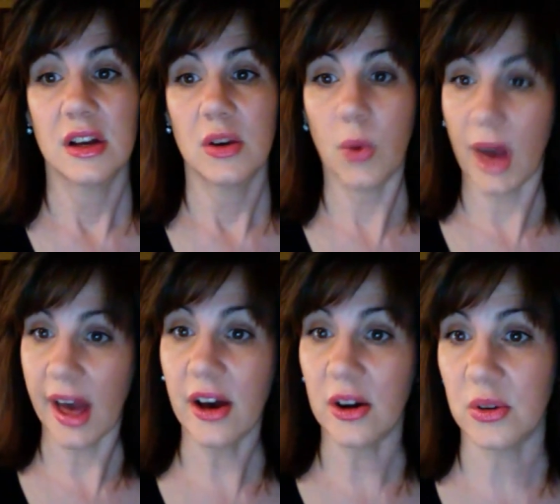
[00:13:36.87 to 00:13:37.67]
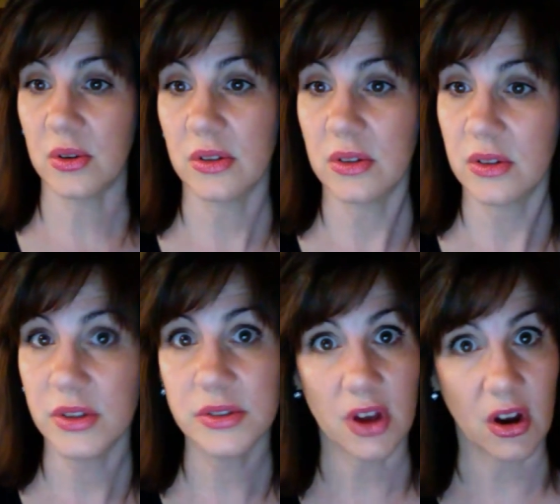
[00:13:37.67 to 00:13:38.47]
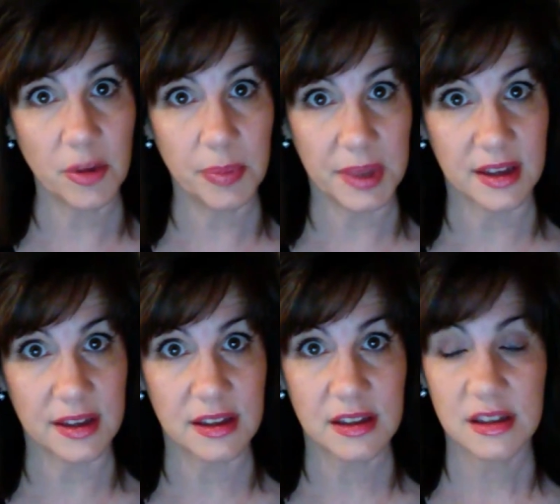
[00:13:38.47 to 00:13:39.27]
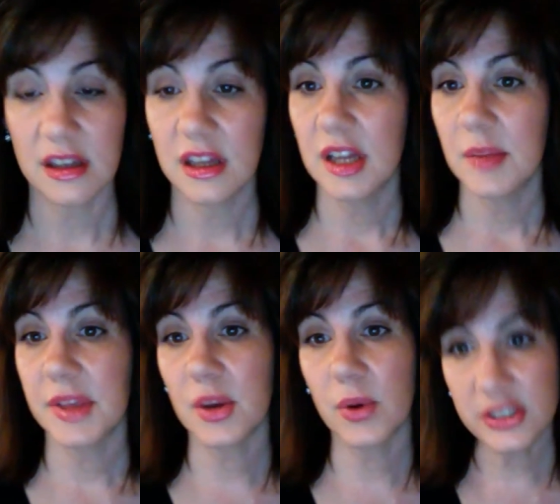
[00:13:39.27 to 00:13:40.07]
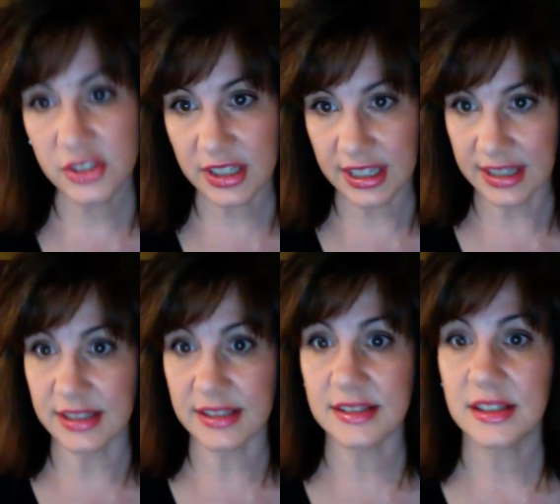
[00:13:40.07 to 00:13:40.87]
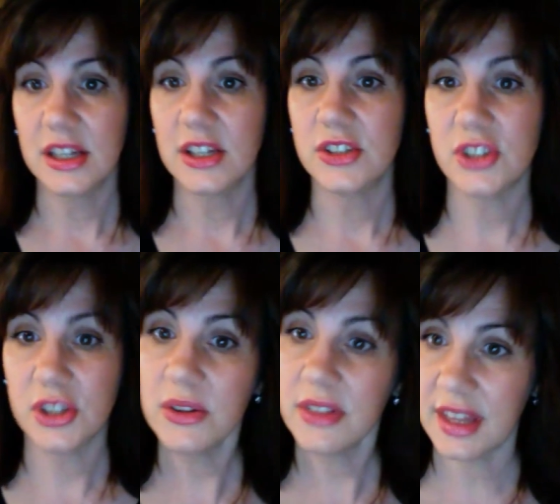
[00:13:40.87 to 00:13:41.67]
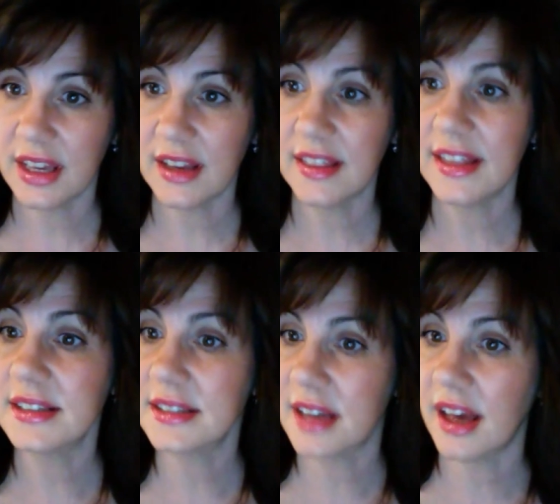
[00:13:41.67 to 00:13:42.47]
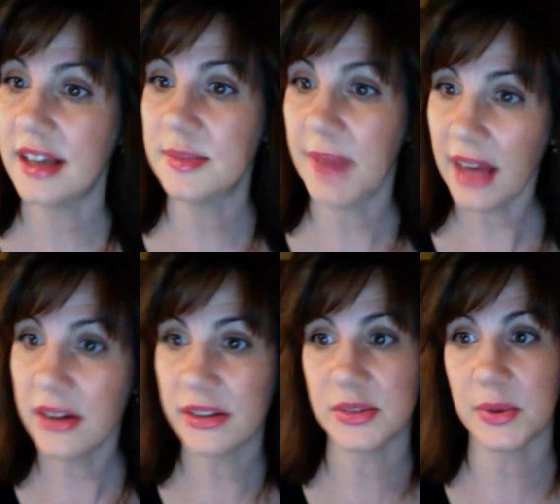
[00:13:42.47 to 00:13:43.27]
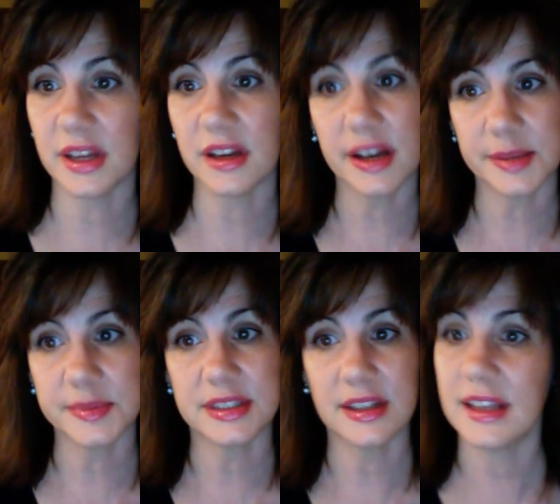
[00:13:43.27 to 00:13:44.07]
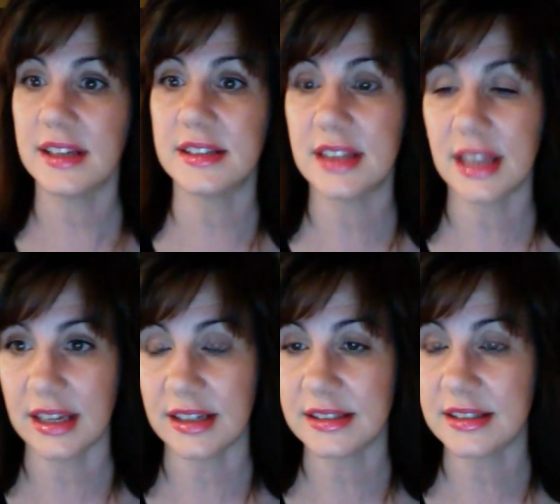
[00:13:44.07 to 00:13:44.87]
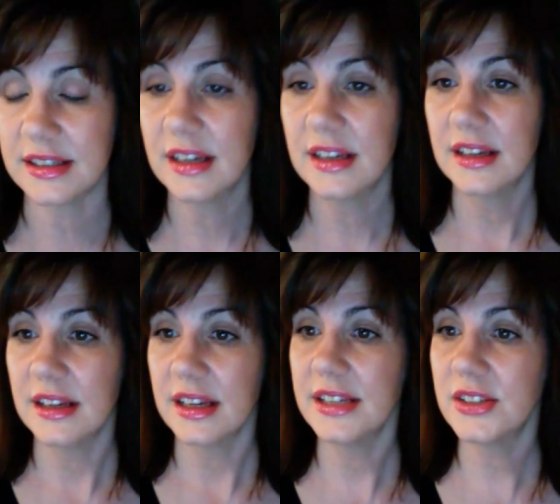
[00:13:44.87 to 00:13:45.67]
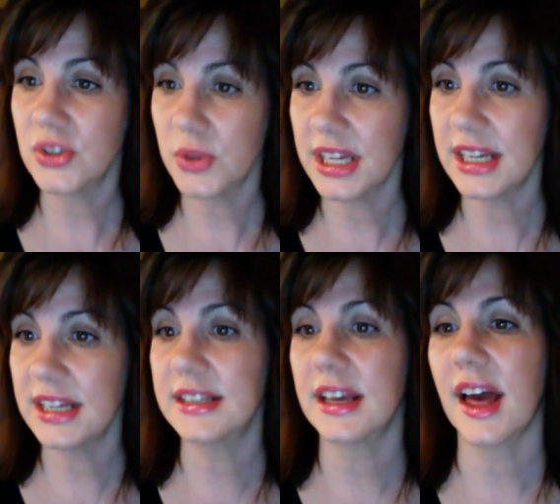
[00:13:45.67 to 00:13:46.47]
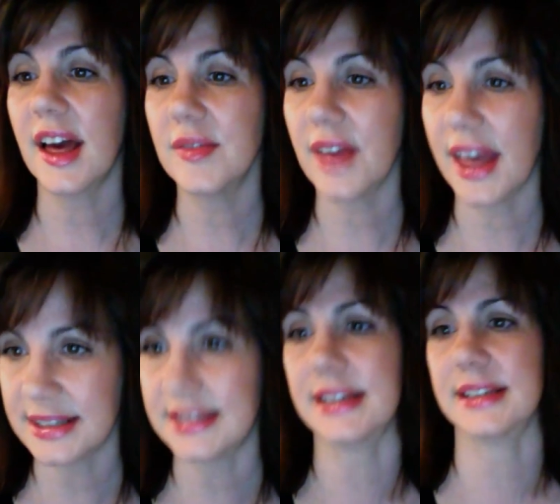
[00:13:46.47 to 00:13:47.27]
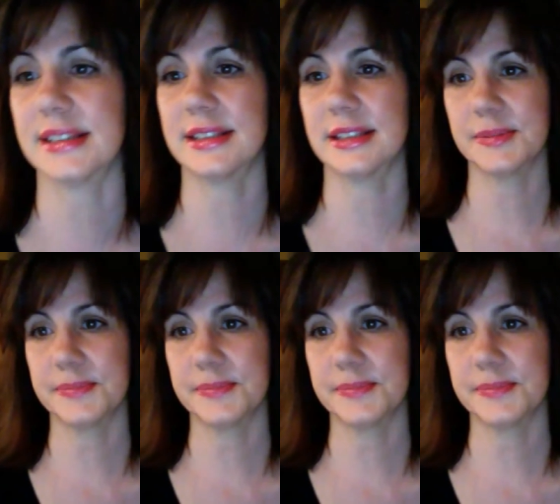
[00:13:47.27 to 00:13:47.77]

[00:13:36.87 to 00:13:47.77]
Wow, those are big. My question is do you think that size matters when it comes to these things? Intrigued of Essex.